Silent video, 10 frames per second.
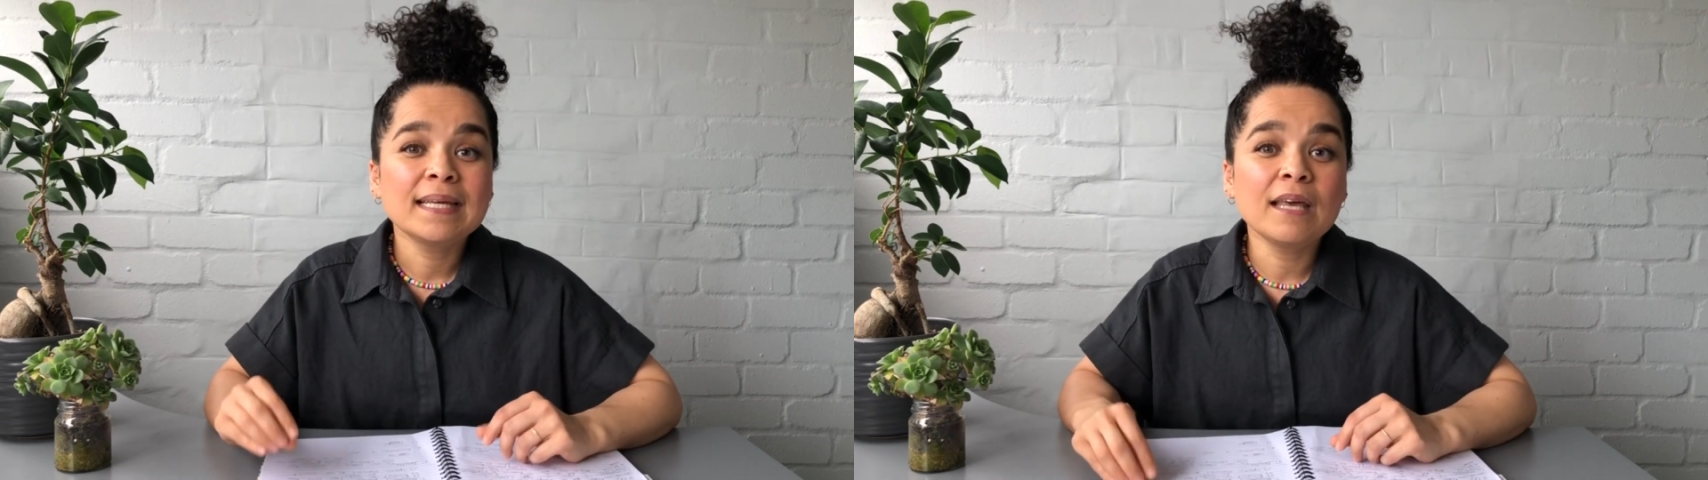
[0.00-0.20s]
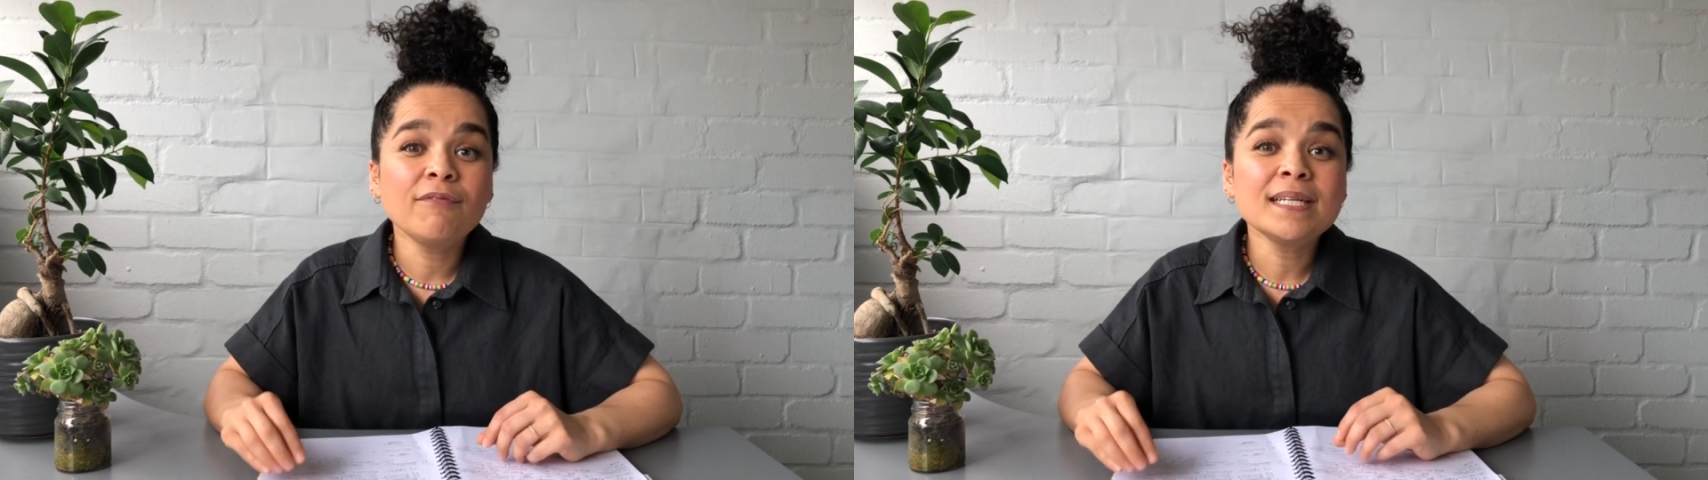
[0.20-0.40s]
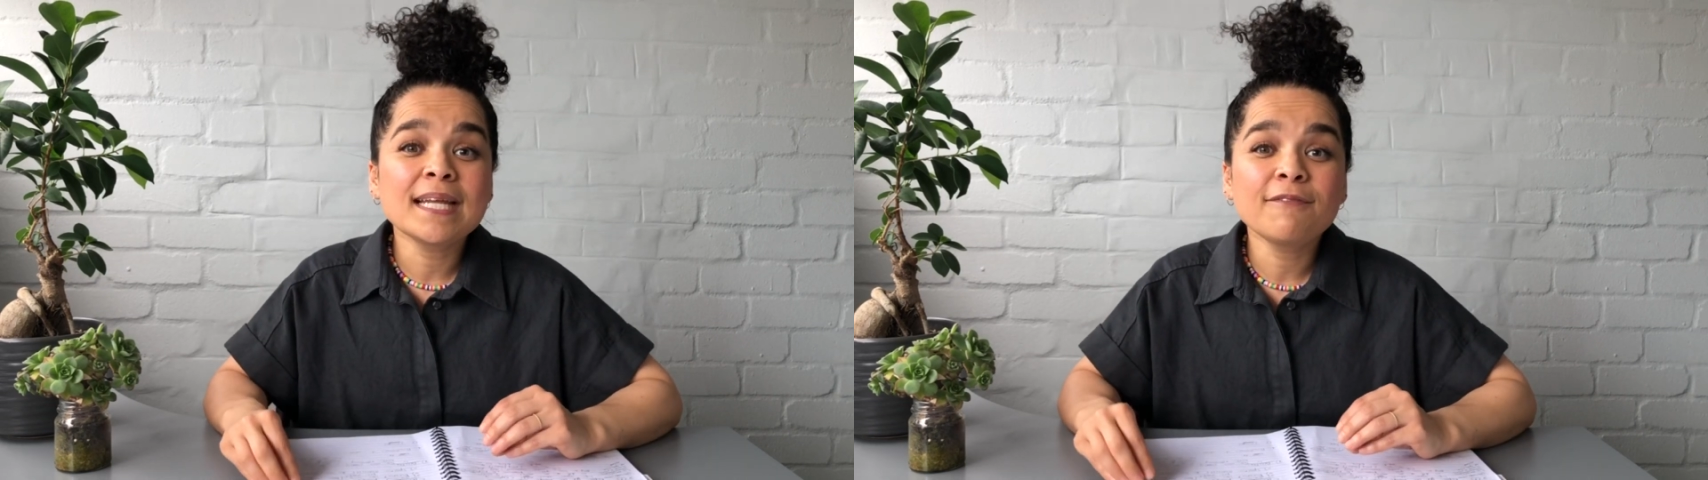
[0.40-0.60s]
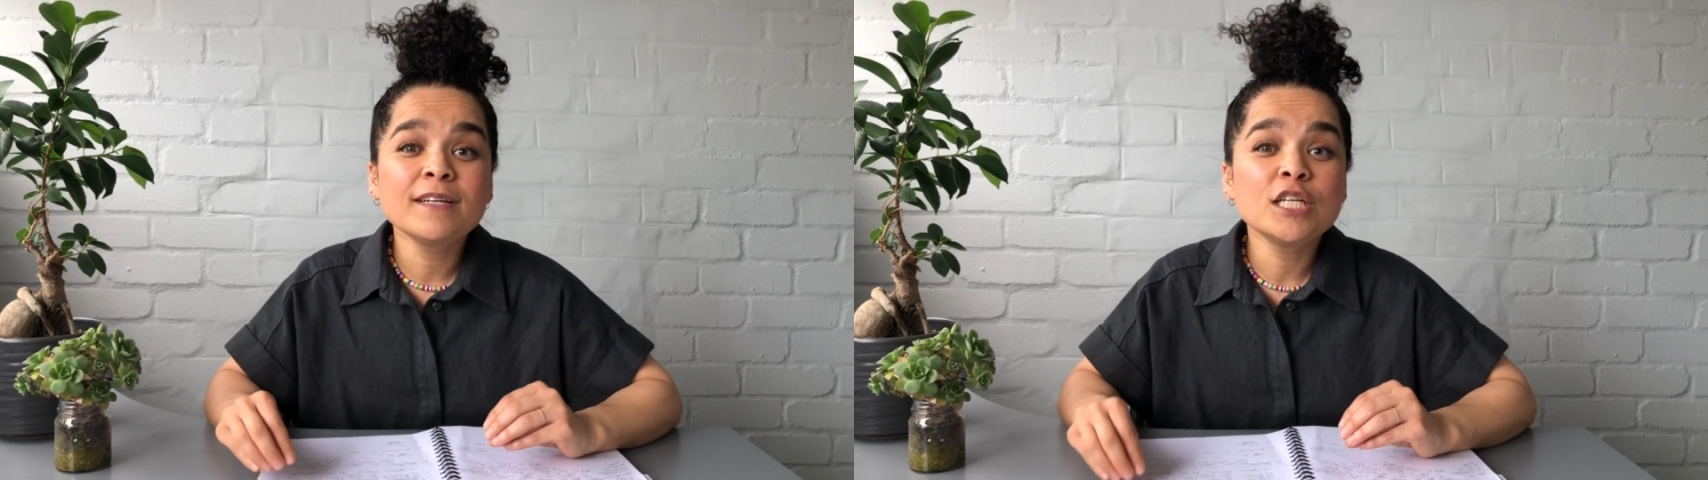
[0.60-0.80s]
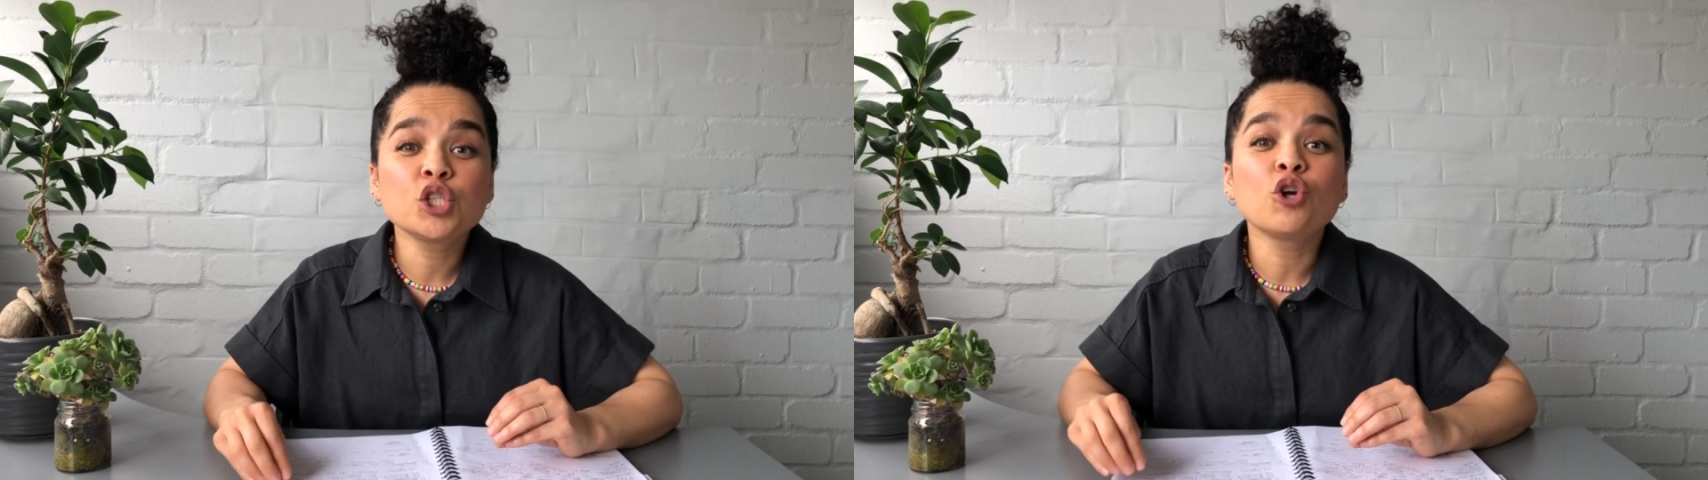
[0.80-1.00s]
give a
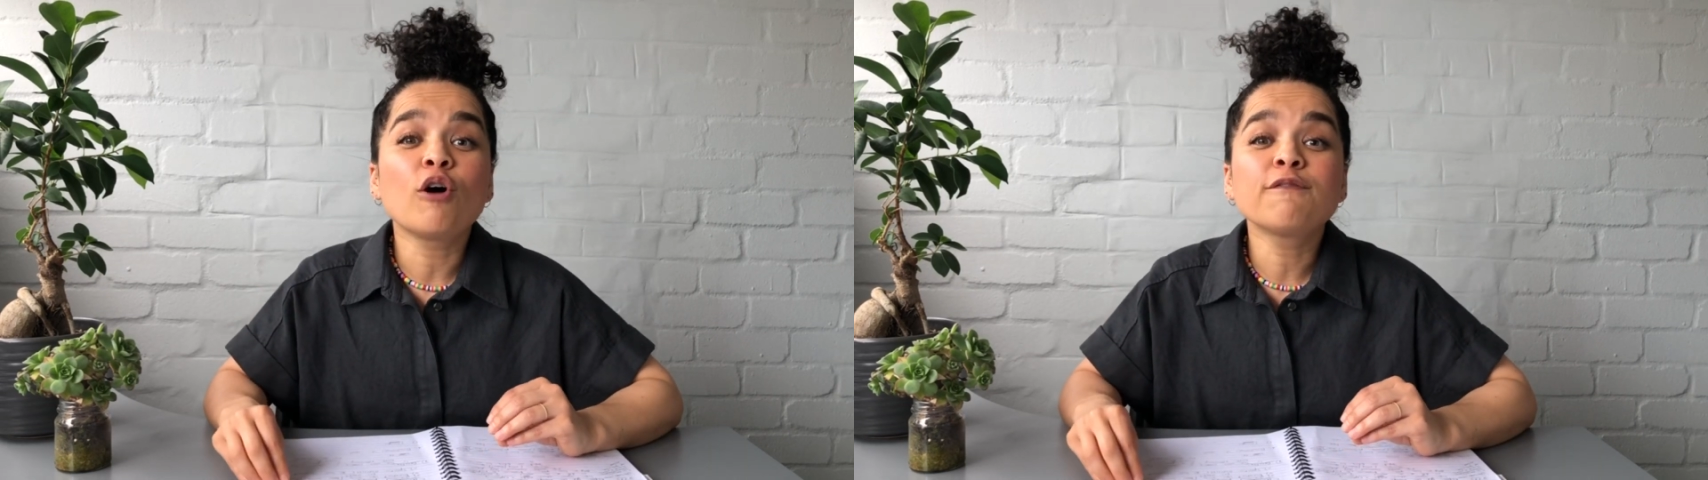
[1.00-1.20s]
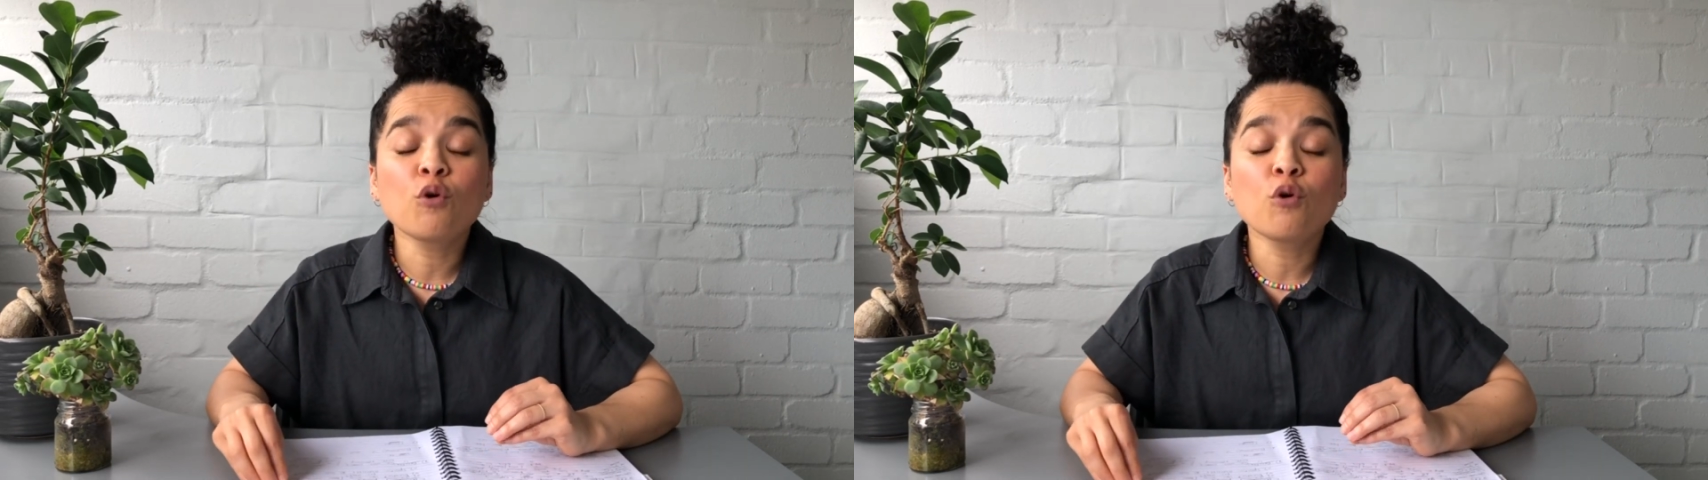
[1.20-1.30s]
definition of